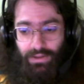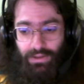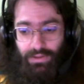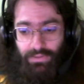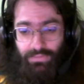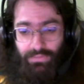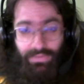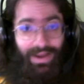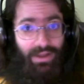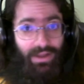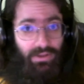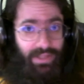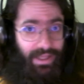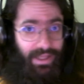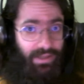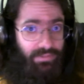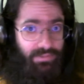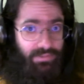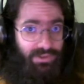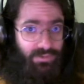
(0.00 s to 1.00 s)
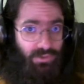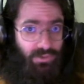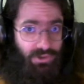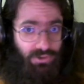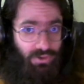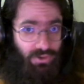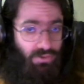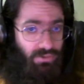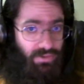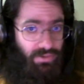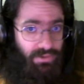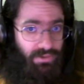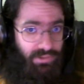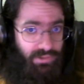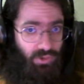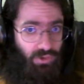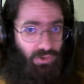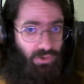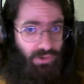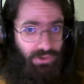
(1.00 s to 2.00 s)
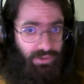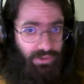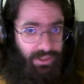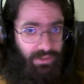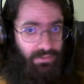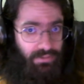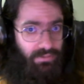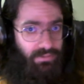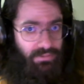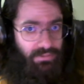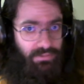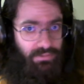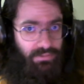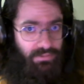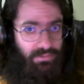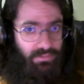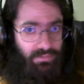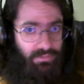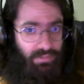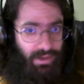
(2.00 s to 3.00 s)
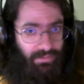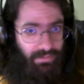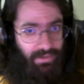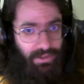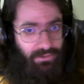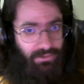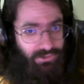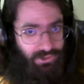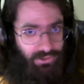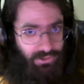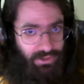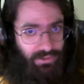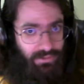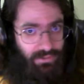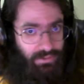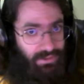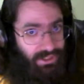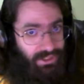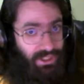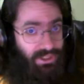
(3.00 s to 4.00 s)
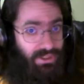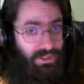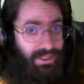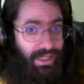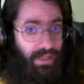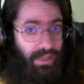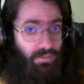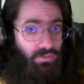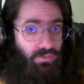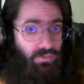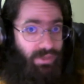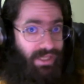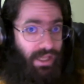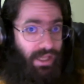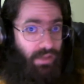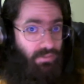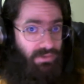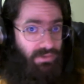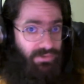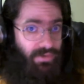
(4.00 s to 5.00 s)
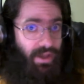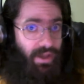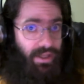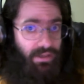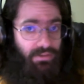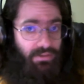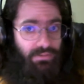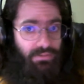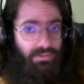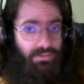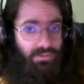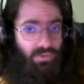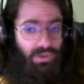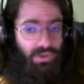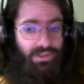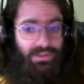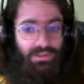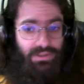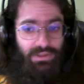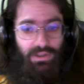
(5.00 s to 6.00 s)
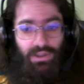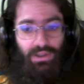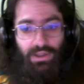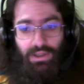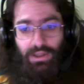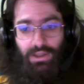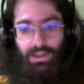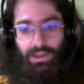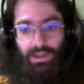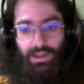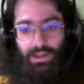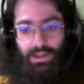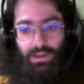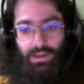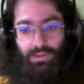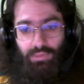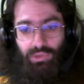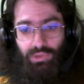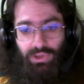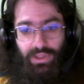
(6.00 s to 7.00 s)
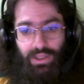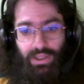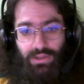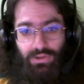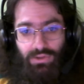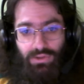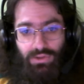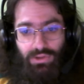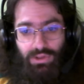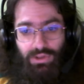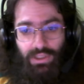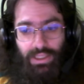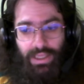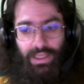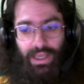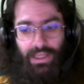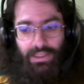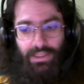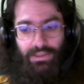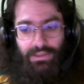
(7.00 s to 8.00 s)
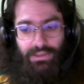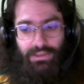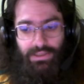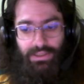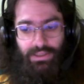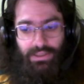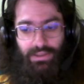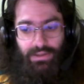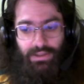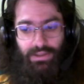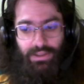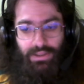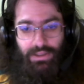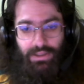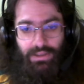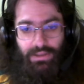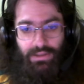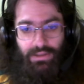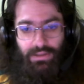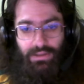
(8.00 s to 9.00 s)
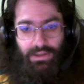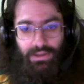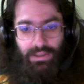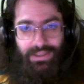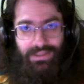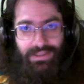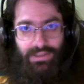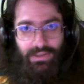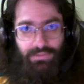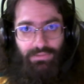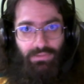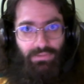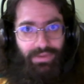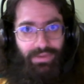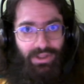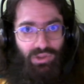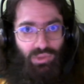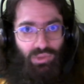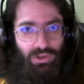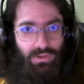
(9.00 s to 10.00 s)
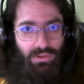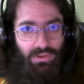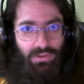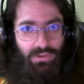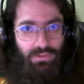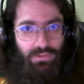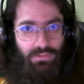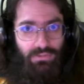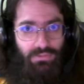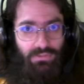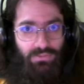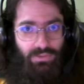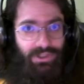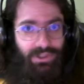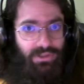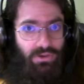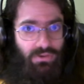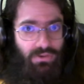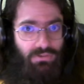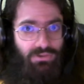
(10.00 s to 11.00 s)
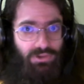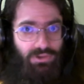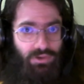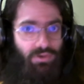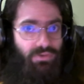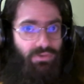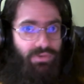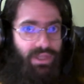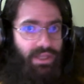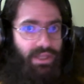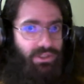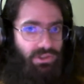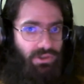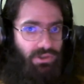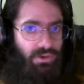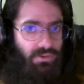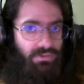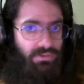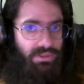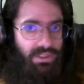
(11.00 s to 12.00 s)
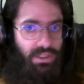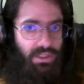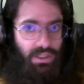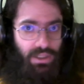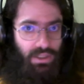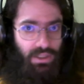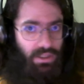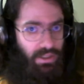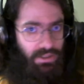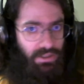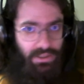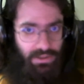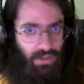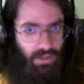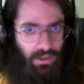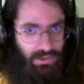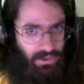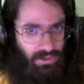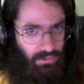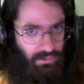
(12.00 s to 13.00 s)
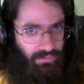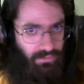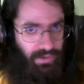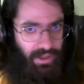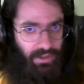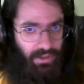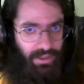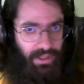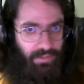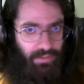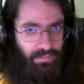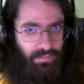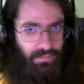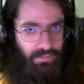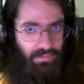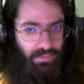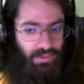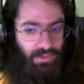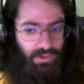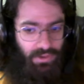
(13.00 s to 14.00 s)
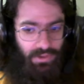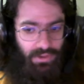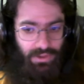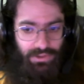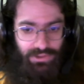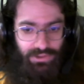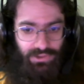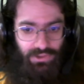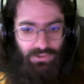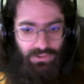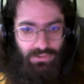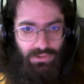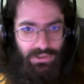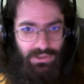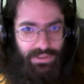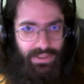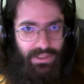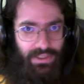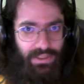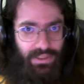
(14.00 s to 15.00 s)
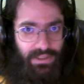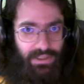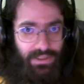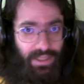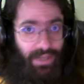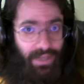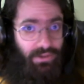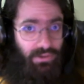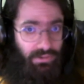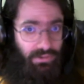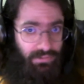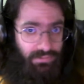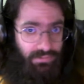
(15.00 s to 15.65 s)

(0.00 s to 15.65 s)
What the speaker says: file names, when you go into the Explorer, you can, my files, you can change the name, rename, it's fine, it works. But then you're looking at it in the list of available ringtones or notification tones, it does not show the file name. It shows the title